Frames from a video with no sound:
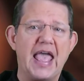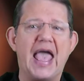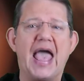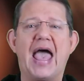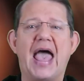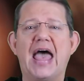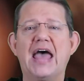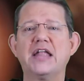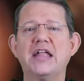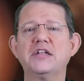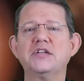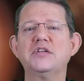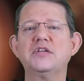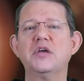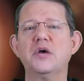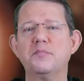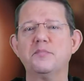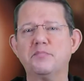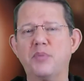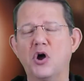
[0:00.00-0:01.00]
and
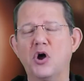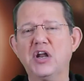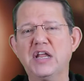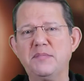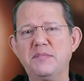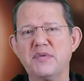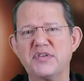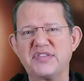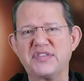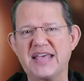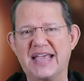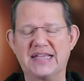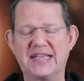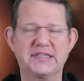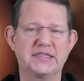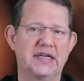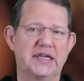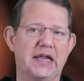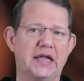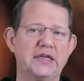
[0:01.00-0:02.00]

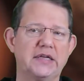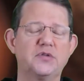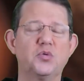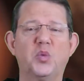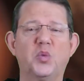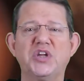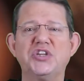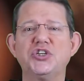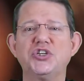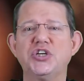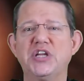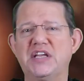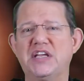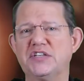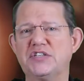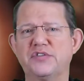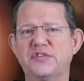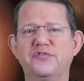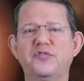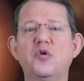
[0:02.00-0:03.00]
polymethoxylate, which
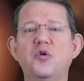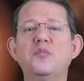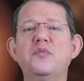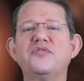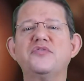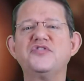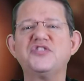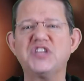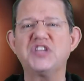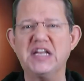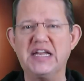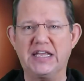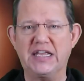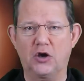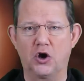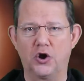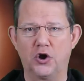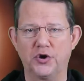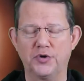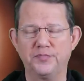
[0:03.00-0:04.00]
is a form of
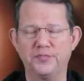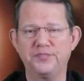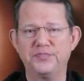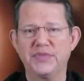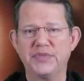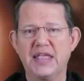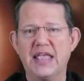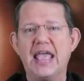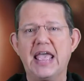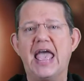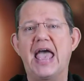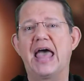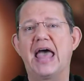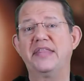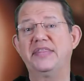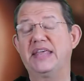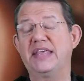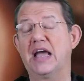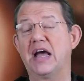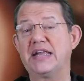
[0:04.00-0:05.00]
silicone.
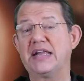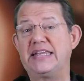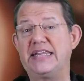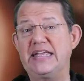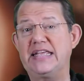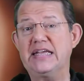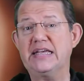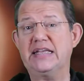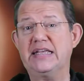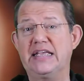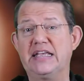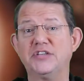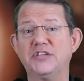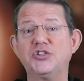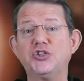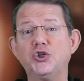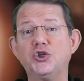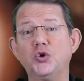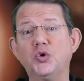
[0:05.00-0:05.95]
And the idea is to